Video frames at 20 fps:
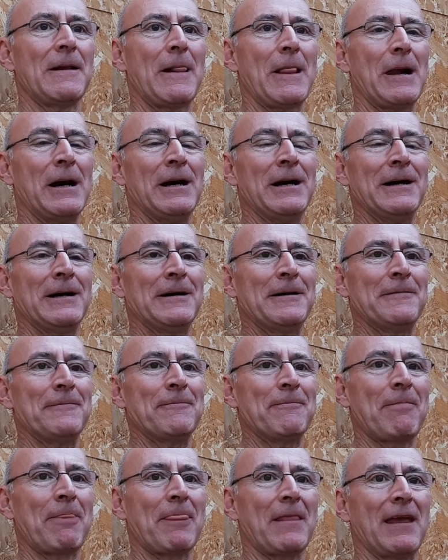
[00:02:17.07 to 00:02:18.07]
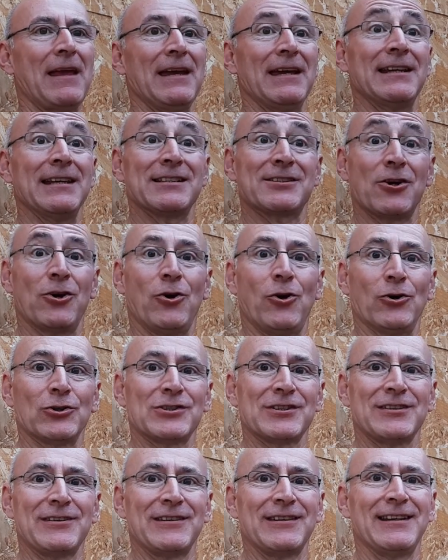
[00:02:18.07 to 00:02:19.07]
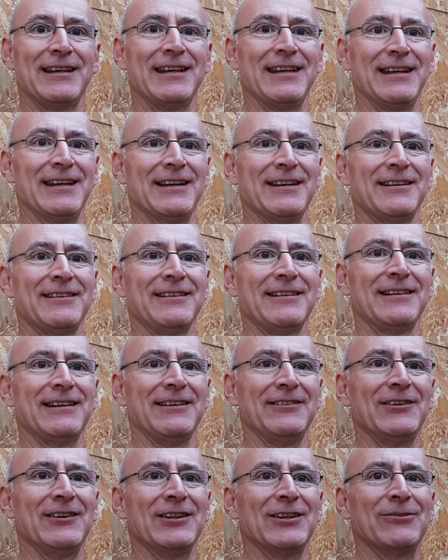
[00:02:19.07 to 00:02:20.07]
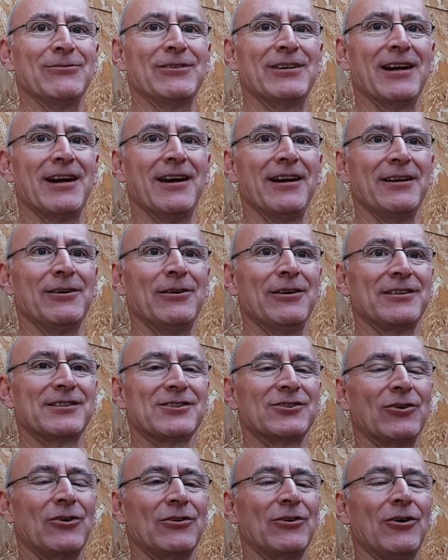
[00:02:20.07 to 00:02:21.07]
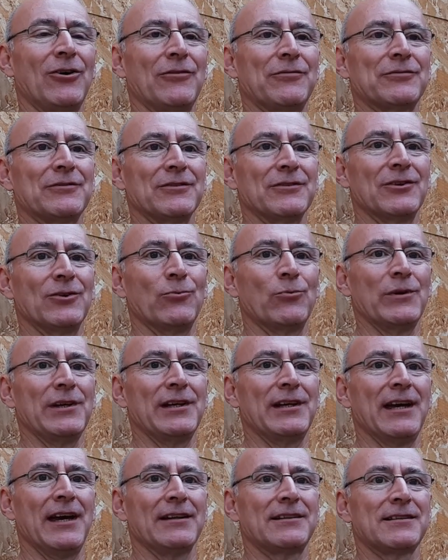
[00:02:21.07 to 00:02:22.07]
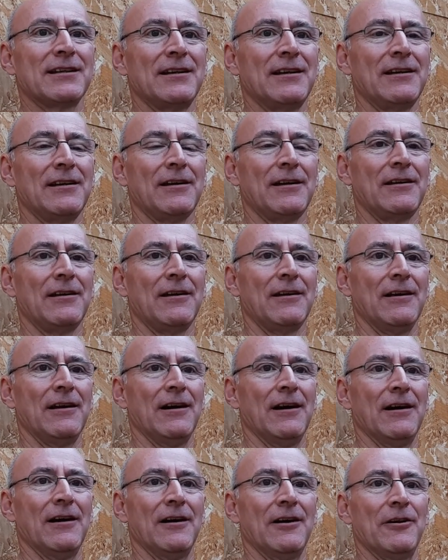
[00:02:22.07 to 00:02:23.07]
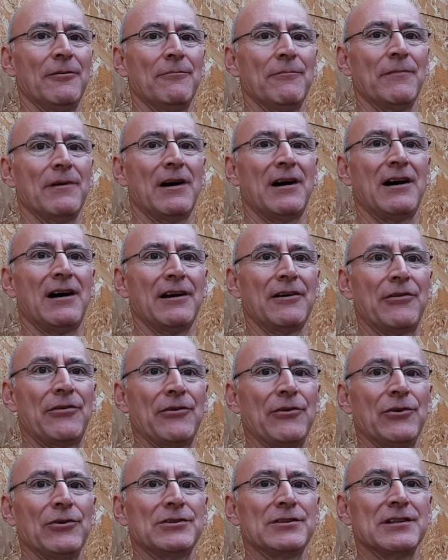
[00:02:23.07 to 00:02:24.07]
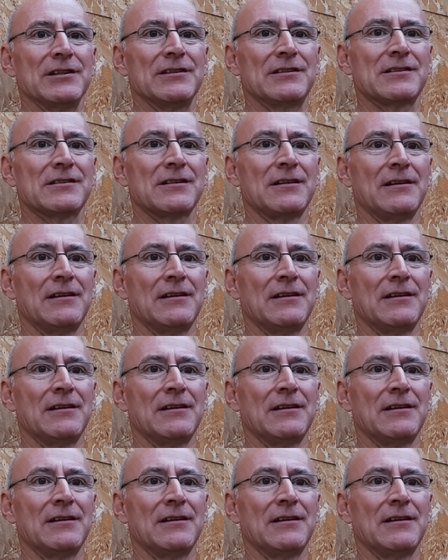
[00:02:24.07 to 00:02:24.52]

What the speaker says: It is hot here in the UK. It's not often that we get high 30s,